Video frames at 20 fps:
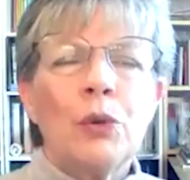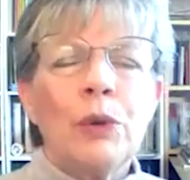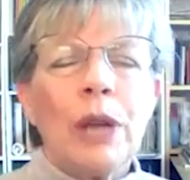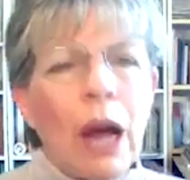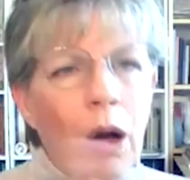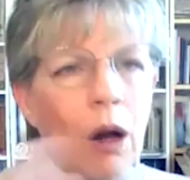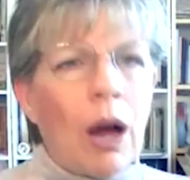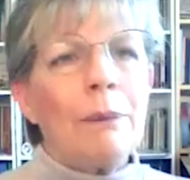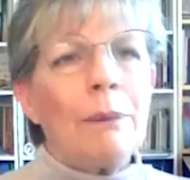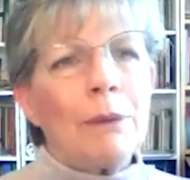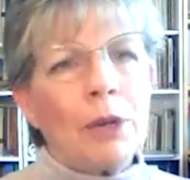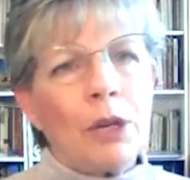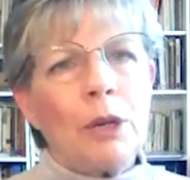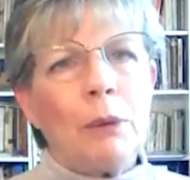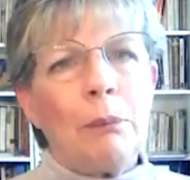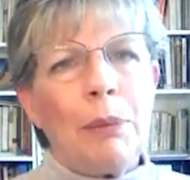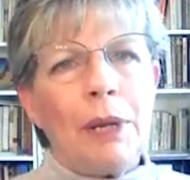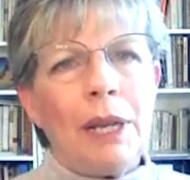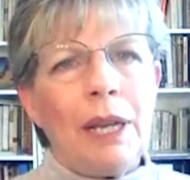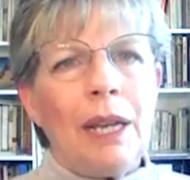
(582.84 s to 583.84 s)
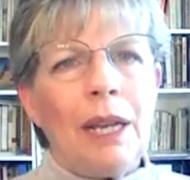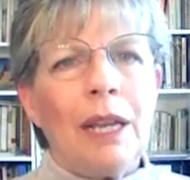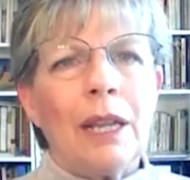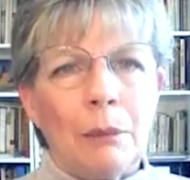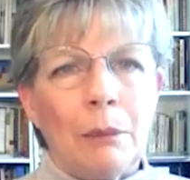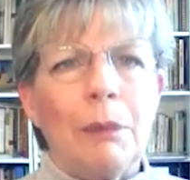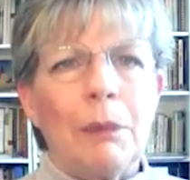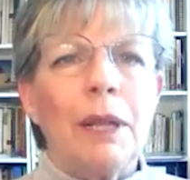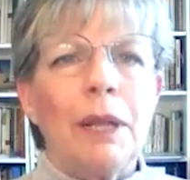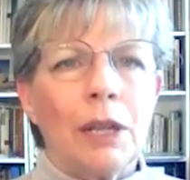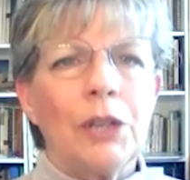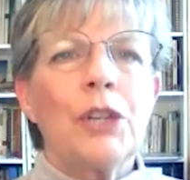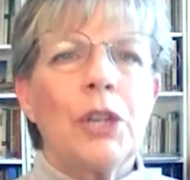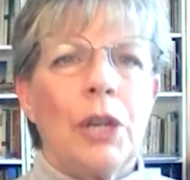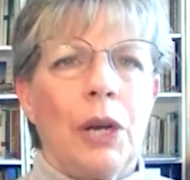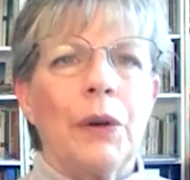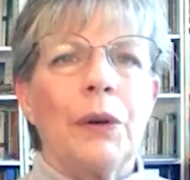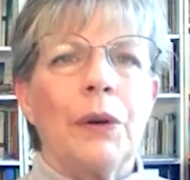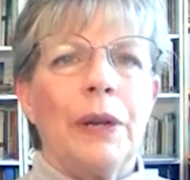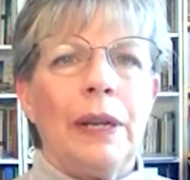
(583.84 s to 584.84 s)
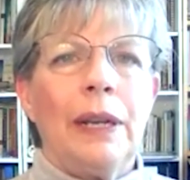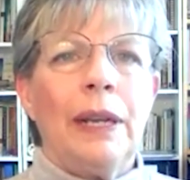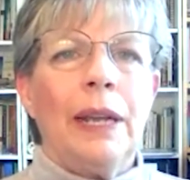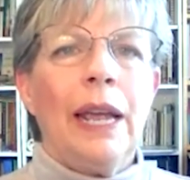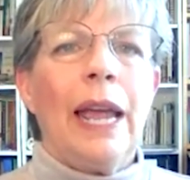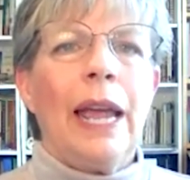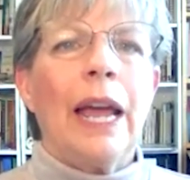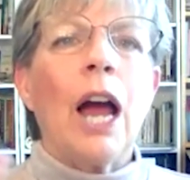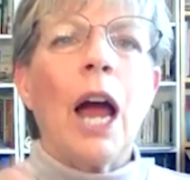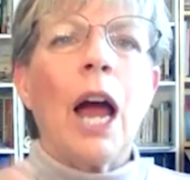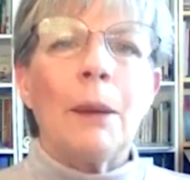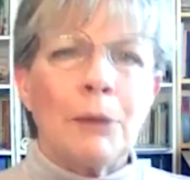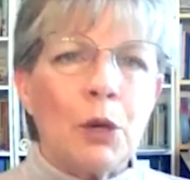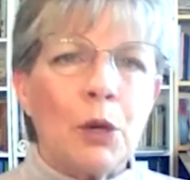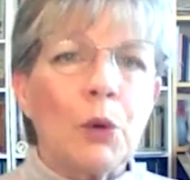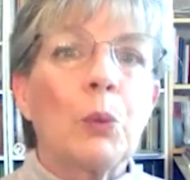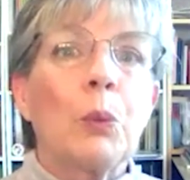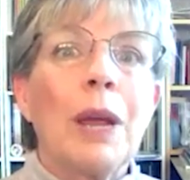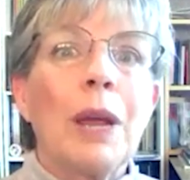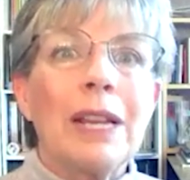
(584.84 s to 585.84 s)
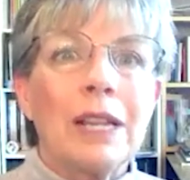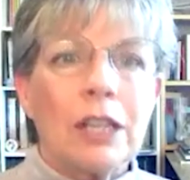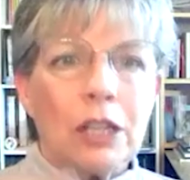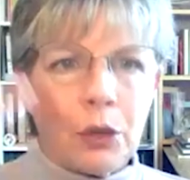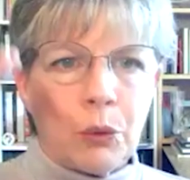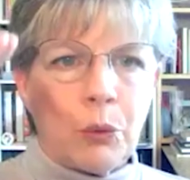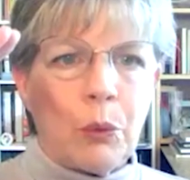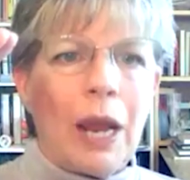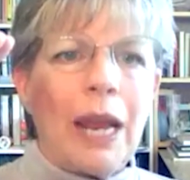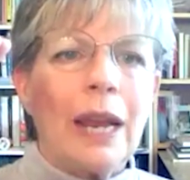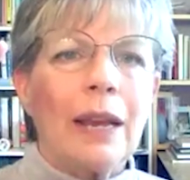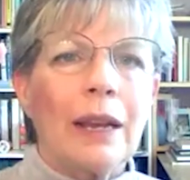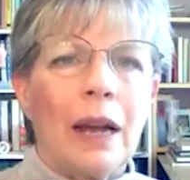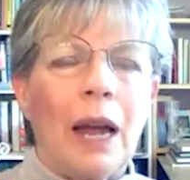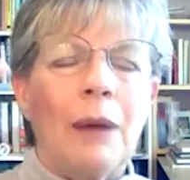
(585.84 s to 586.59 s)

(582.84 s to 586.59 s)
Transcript: to now I'm going to be in the military and I'm going to raise the rank.